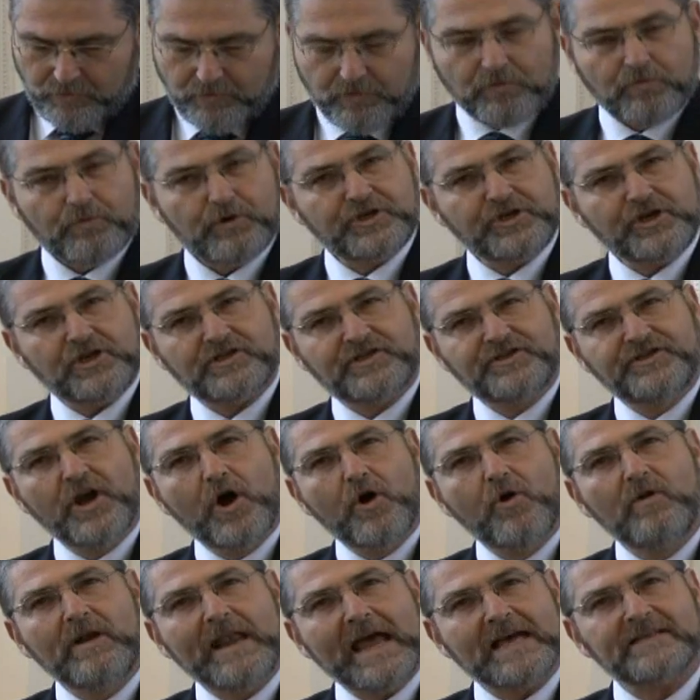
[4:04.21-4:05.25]
which is no
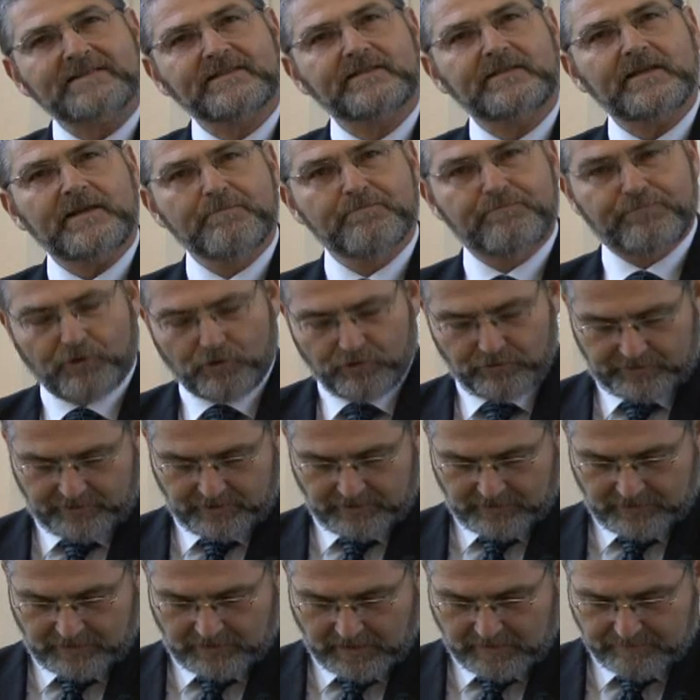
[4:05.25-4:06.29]
less
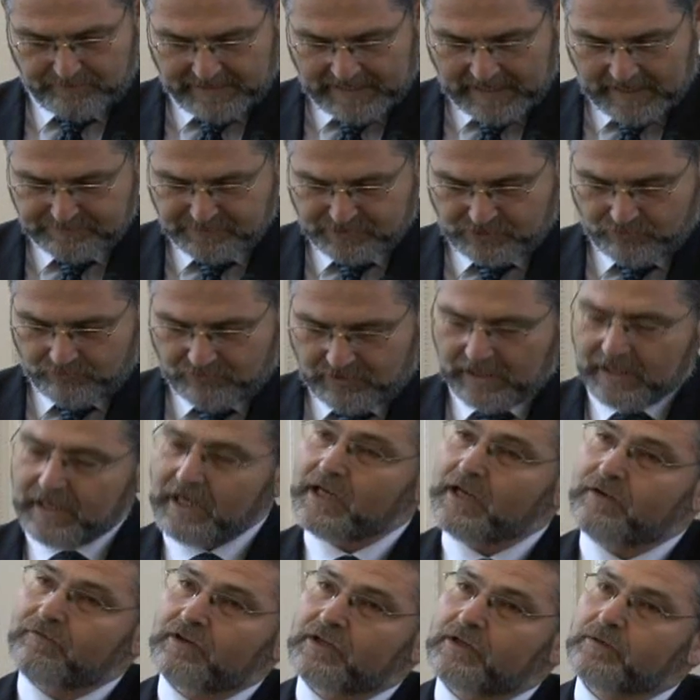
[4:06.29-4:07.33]
important and perhaps today
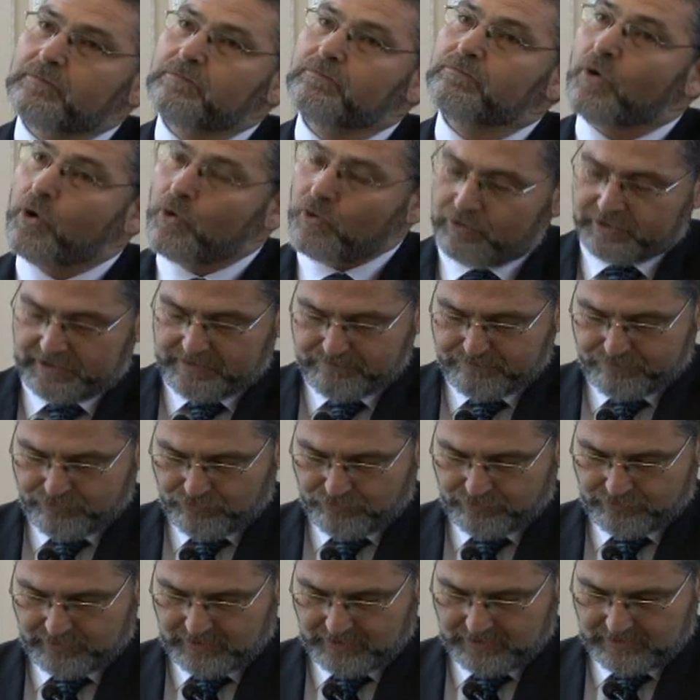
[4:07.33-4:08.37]
even more
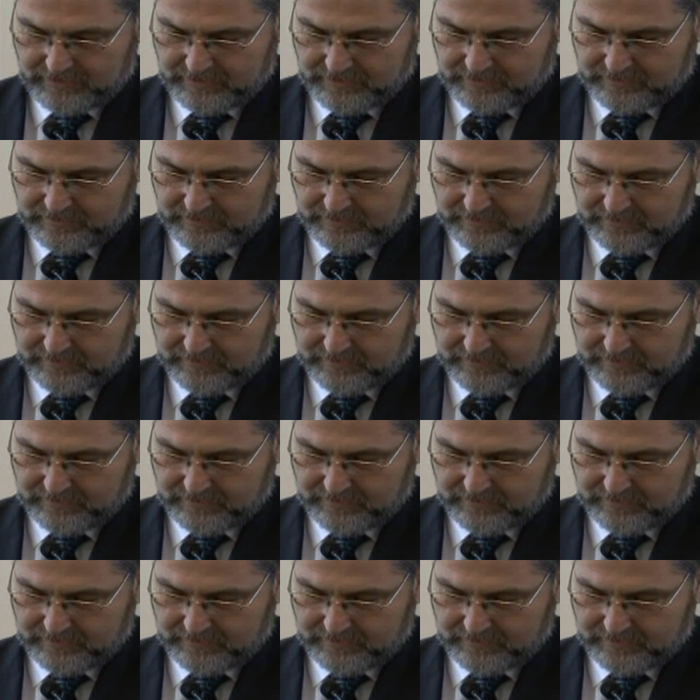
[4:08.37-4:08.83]
important.